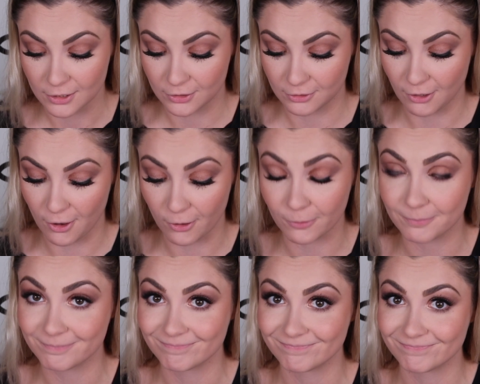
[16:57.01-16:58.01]
So
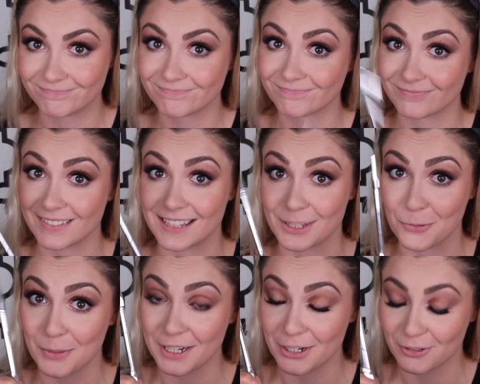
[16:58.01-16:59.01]
it's a
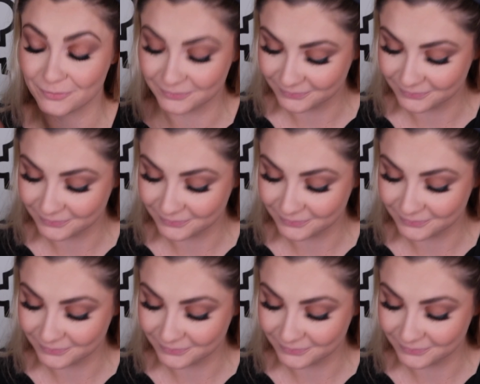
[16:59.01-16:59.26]
winner.